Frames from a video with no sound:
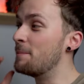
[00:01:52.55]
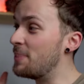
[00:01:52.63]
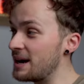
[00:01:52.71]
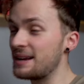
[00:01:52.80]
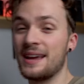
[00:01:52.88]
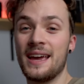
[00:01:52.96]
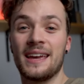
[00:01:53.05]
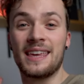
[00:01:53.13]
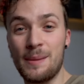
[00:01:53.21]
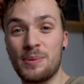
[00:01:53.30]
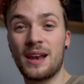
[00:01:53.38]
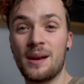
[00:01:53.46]
but
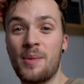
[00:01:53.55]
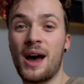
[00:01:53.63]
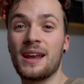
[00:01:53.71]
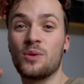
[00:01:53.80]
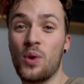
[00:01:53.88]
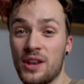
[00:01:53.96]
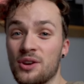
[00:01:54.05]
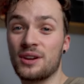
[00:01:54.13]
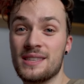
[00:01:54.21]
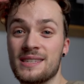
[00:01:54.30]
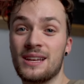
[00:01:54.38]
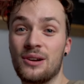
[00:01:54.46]
keep that in mind when you're
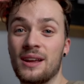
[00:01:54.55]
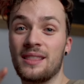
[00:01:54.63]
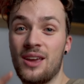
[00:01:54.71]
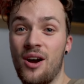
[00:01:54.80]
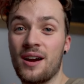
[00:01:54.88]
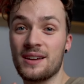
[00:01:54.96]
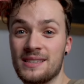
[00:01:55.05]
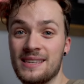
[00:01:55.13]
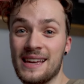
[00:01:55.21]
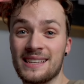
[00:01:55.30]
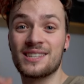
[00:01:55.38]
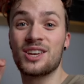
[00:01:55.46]
considering the
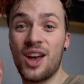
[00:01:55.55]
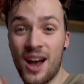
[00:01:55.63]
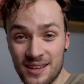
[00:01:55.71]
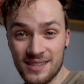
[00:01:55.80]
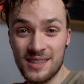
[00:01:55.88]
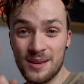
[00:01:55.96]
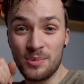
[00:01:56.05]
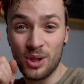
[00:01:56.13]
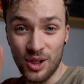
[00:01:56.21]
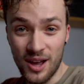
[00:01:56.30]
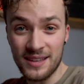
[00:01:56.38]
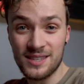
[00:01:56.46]
R6, custom
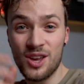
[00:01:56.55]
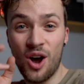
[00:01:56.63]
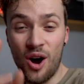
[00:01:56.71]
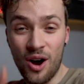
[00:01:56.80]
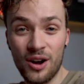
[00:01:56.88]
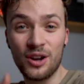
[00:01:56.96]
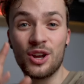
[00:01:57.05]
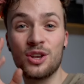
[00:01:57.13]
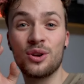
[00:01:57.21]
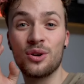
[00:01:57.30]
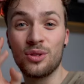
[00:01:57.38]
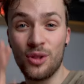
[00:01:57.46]
LUTs on
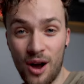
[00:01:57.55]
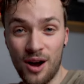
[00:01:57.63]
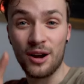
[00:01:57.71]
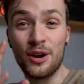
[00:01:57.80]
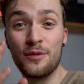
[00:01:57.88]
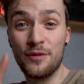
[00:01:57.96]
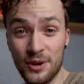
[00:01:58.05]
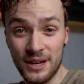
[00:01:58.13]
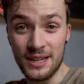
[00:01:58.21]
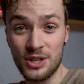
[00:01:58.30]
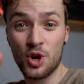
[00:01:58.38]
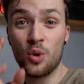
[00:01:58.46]
your log
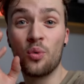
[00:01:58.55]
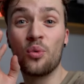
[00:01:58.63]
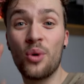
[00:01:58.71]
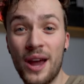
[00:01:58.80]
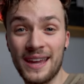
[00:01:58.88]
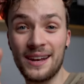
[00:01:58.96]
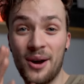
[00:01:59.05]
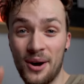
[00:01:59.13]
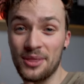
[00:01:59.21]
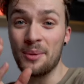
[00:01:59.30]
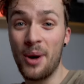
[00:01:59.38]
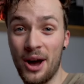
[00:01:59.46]
footage right
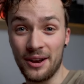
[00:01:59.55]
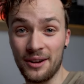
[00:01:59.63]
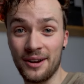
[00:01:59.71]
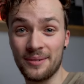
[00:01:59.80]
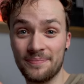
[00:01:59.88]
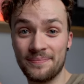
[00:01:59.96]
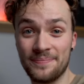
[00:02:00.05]
on the monitor.